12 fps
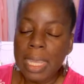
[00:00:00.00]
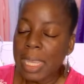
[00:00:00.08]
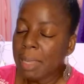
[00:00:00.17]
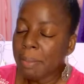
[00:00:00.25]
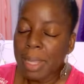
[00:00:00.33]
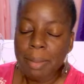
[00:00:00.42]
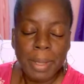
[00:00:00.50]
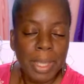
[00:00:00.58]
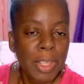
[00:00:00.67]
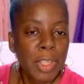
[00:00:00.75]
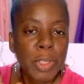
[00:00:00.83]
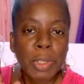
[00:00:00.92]
Email
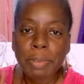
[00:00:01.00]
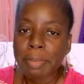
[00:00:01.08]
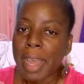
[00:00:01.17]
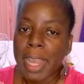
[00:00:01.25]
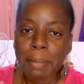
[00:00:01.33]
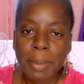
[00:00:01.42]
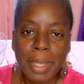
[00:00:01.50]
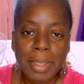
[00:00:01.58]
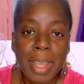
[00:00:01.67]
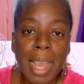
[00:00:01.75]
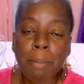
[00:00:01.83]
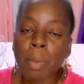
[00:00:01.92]
me, you'll find me.
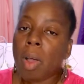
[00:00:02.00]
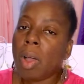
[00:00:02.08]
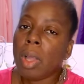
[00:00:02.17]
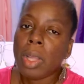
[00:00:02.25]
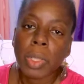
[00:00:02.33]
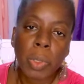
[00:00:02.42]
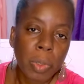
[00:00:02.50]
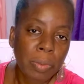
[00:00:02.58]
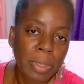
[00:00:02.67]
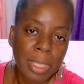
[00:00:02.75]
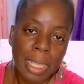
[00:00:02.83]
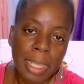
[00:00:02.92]
I'm all
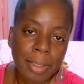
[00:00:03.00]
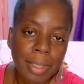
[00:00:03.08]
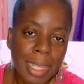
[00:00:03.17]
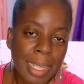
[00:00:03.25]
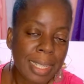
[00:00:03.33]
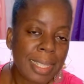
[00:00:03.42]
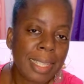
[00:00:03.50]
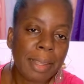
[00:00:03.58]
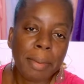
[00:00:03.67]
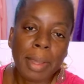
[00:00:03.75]
over the internet.